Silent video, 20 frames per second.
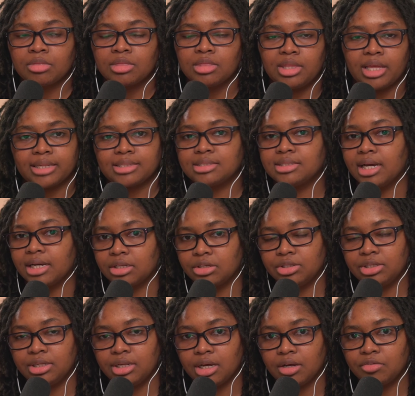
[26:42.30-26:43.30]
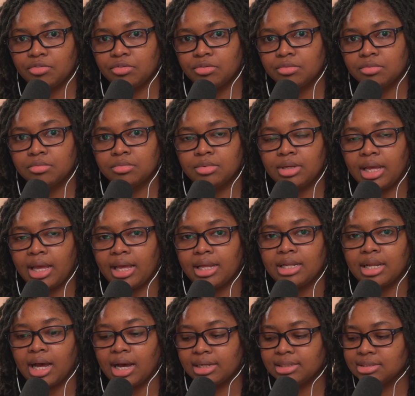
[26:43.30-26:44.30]
That's not good enough.
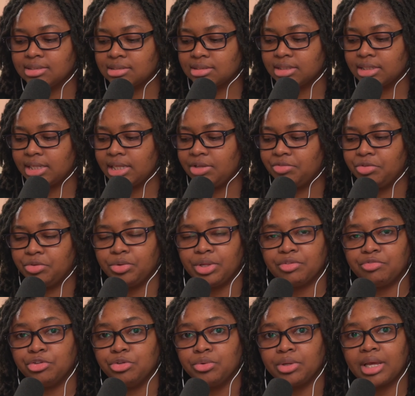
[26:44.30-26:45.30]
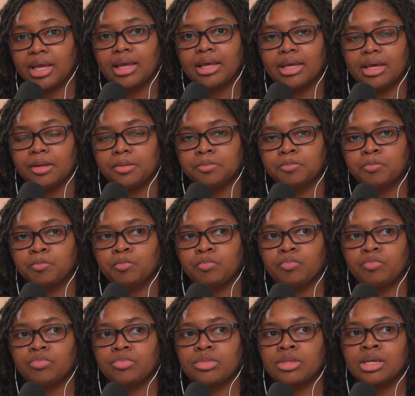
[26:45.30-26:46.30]
And honestly, even if you can,
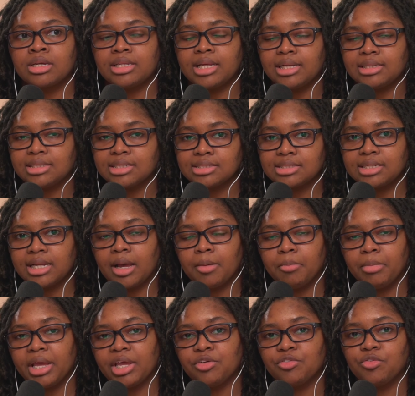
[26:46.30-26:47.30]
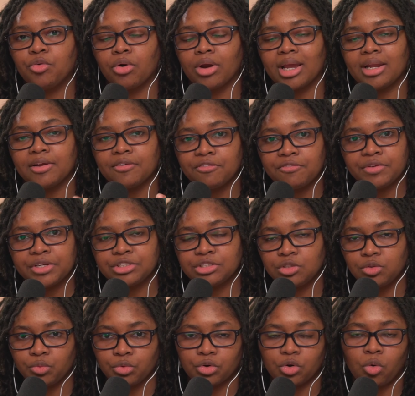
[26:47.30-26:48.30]
that does not make for an
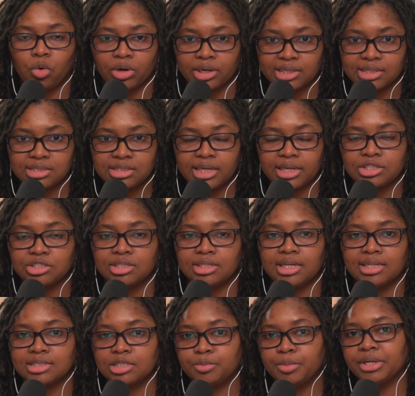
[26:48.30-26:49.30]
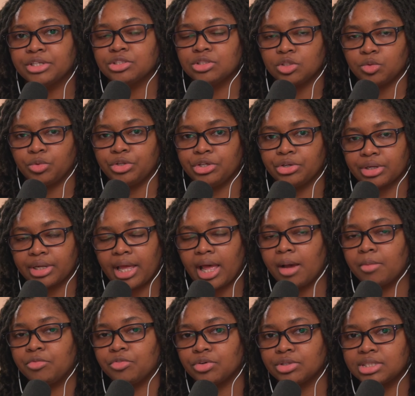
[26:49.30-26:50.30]
efficient recording session, especially when you're
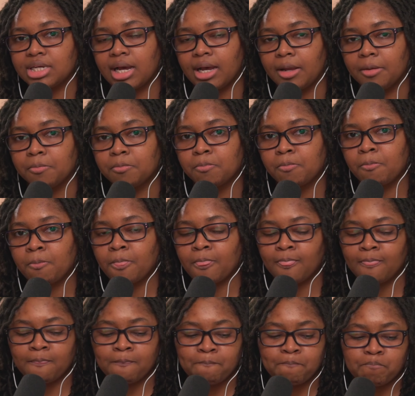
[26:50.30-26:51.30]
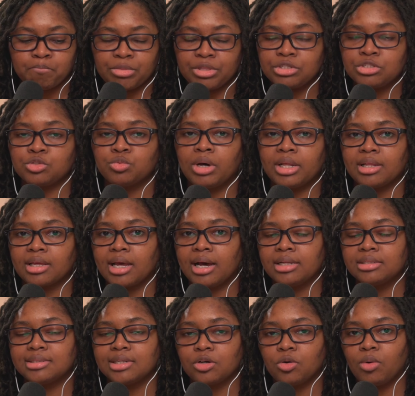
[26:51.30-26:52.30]
capped for time. This is why the
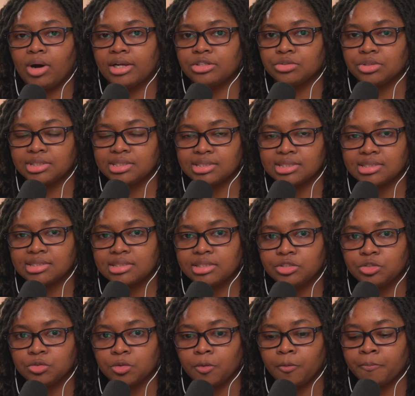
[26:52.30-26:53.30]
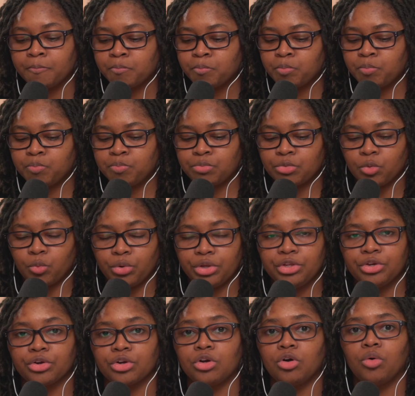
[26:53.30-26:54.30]
content quadrant is essential
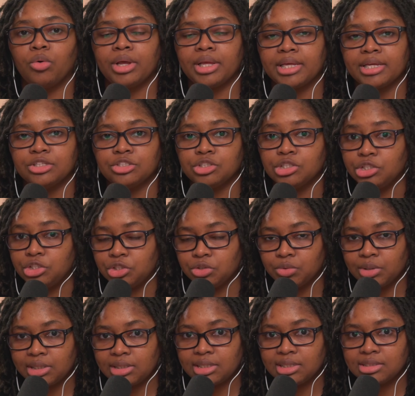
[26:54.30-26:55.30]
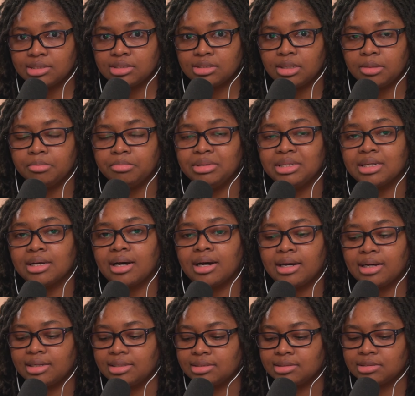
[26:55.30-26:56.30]
when you're going into doing this,
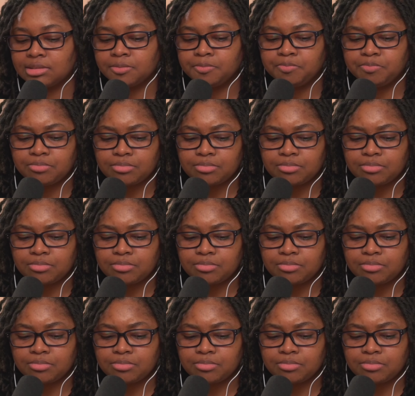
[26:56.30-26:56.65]
because